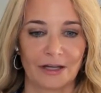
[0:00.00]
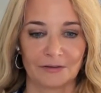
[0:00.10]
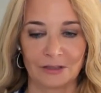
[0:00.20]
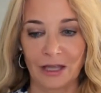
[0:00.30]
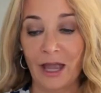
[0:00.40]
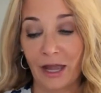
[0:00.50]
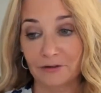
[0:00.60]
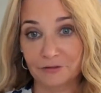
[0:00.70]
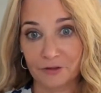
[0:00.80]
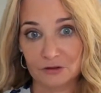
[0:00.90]
Yeah.
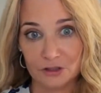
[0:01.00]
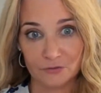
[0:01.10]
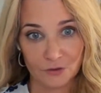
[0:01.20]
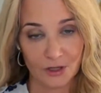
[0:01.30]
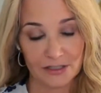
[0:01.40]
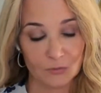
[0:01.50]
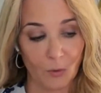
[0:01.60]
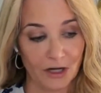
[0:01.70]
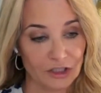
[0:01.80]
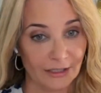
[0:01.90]
And for those of you guys
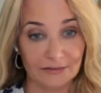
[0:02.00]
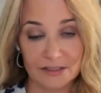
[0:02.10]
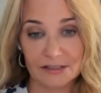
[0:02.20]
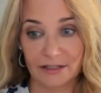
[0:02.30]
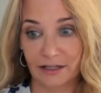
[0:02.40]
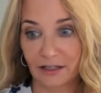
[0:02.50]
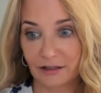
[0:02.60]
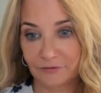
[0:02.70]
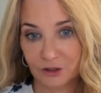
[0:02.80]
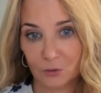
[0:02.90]
watching and listening,
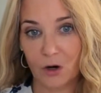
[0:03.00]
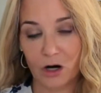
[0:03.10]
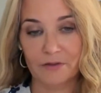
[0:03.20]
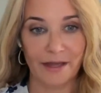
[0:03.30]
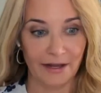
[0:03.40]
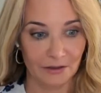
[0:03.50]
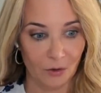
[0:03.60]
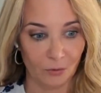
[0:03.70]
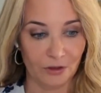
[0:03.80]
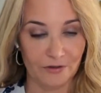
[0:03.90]
if you are that
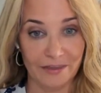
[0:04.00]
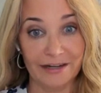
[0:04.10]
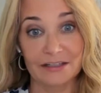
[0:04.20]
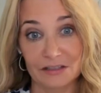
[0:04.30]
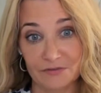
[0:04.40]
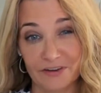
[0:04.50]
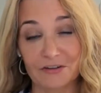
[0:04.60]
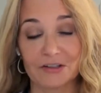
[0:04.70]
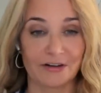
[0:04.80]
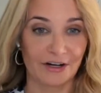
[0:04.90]
owner that is
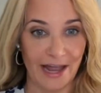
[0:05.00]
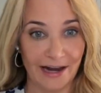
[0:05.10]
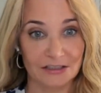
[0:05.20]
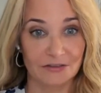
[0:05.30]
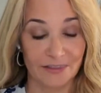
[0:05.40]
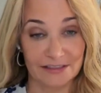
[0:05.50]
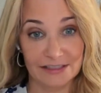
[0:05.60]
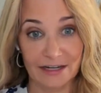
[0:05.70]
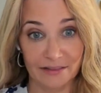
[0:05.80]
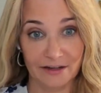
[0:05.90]
very, very active in the
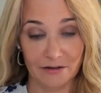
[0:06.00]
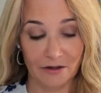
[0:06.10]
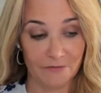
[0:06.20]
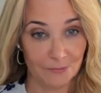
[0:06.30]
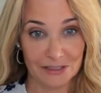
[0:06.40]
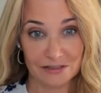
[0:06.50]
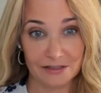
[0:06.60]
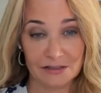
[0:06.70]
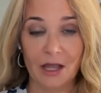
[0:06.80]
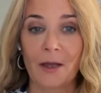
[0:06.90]
day-to-day of the
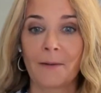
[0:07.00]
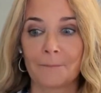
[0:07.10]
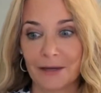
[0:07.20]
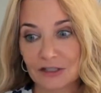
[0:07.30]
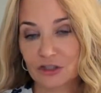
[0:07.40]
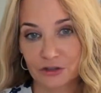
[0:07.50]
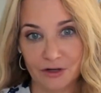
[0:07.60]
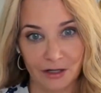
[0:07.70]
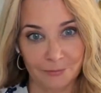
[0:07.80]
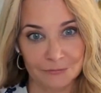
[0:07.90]
business, make sure
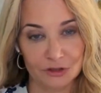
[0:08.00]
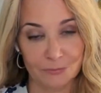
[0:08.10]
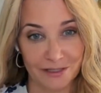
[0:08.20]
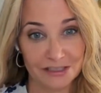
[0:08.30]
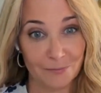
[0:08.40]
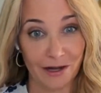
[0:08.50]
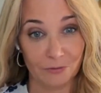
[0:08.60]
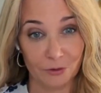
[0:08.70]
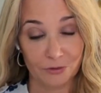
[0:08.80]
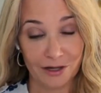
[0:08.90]
you come to
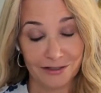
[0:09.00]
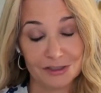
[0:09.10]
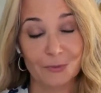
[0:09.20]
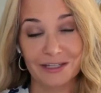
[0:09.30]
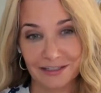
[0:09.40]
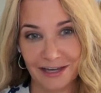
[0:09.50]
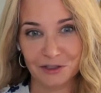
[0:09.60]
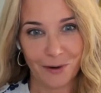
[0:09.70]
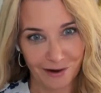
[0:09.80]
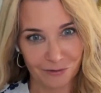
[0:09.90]
MedSpa GrowthCon so we can get
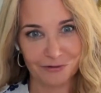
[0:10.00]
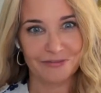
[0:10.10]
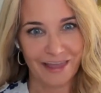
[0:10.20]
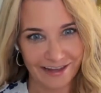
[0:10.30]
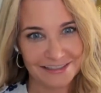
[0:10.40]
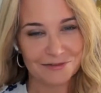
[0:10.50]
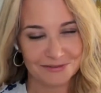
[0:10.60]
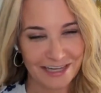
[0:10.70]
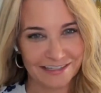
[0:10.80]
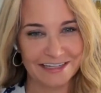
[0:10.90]
you out of that
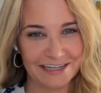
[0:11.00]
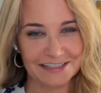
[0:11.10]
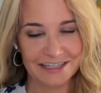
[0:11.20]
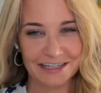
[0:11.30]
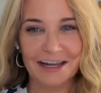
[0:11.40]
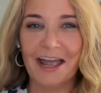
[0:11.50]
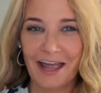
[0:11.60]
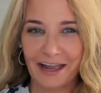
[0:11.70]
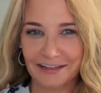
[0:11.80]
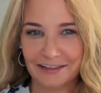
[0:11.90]
day-to-day seat
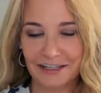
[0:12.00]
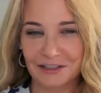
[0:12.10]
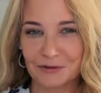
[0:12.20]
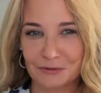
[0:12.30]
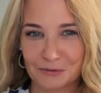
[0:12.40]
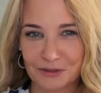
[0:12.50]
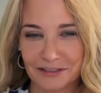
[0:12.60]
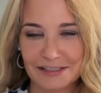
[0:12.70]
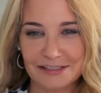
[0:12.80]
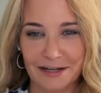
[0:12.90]
and get you
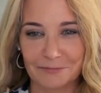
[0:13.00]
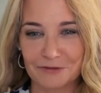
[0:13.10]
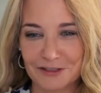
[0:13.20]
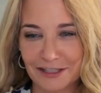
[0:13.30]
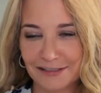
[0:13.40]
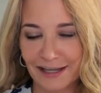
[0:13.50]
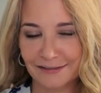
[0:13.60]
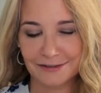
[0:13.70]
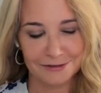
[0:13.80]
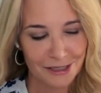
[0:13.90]
really set up for
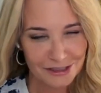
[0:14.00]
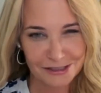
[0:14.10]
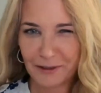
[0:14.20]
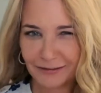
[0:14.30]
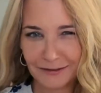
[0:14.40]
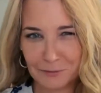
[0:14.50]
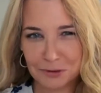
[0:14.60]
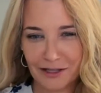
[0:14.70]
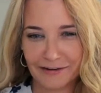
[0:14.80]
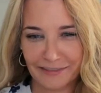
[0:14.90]
success. So just put a little
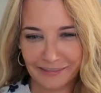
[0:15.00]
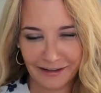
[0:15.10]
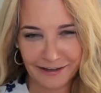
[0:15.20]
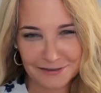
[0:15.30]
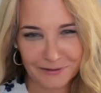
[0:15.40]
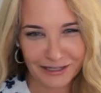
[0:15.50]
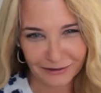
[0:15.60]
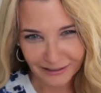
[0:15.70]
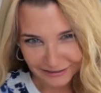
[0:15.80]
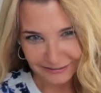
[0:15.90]
plug in there as we
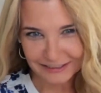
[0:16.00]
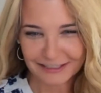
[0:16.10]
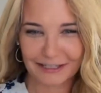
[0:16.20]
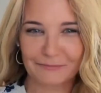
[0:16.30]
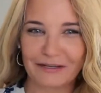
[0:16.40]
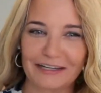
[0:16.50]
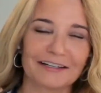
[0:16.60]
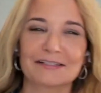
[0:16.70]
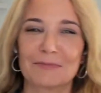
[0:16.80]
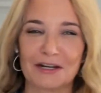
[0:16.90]
go. And Clint's going to be
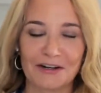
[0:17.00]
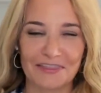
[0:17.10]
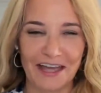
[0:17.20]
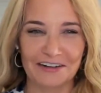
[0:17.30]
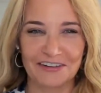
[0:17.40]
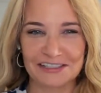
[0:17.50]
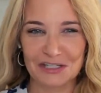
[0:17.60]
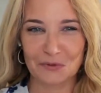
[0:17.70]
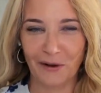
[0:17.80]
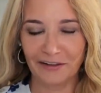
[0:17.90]
a speaker at that
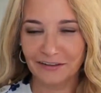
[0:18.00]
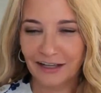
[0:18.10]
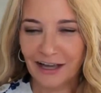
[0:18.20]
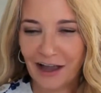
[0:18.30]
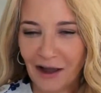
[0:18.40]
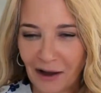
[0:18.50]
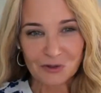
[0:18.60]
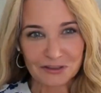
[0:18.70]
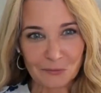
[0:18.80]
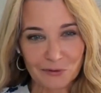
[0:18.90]
event as well.
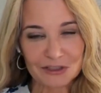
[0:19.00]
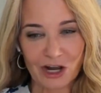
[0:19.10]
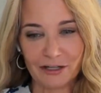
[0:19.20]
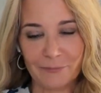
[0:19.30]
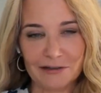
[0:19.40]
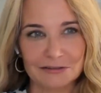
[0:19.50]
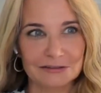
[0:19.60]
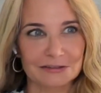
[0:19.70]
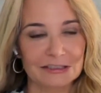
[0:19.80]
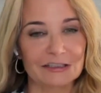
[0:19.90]
So Clint, we were talking
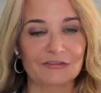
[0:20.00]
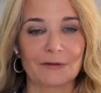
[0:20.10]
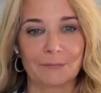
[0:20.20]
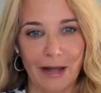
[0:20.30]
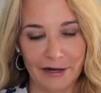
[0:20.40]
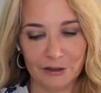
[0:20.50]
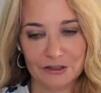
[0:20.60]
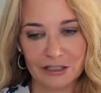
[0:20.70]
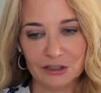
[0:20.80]
about the different buyers.